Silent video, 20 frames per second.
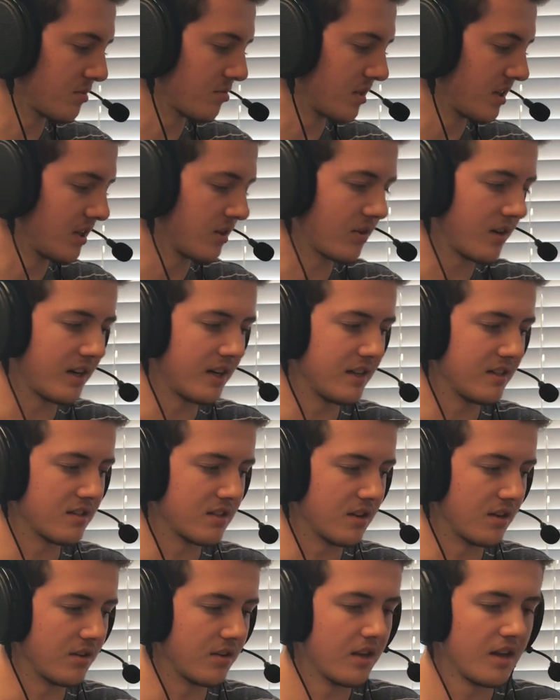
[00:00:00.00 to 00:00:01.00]
pretty quiet,
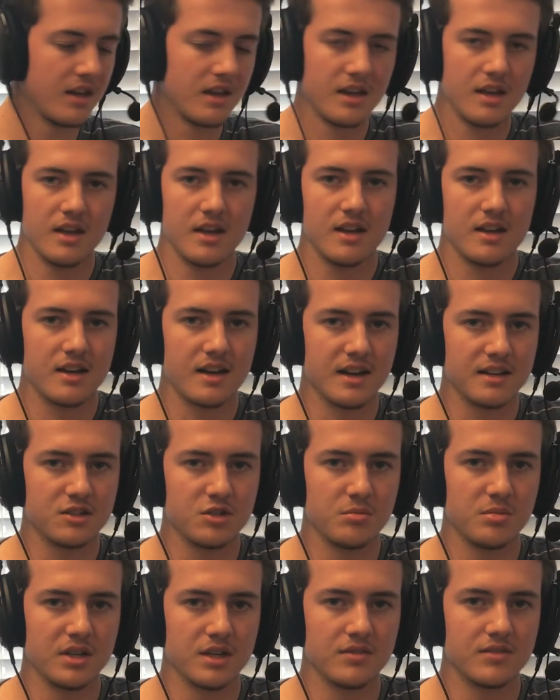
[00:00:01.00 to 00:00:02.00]
so not
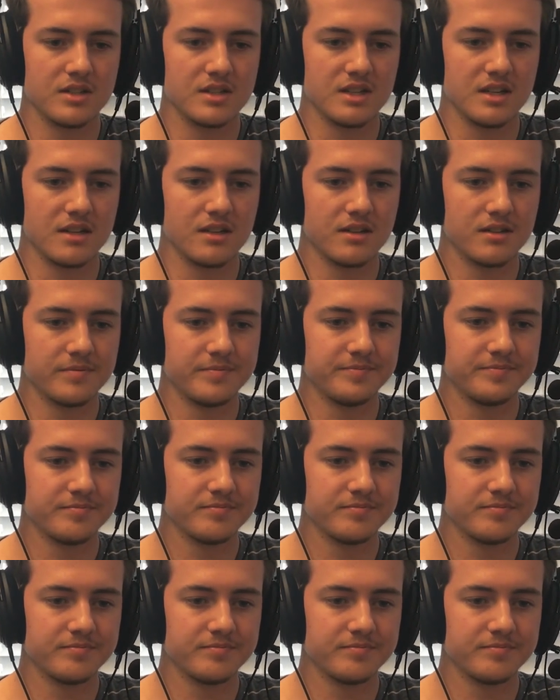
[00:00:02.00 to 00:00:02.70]
too big of a deal.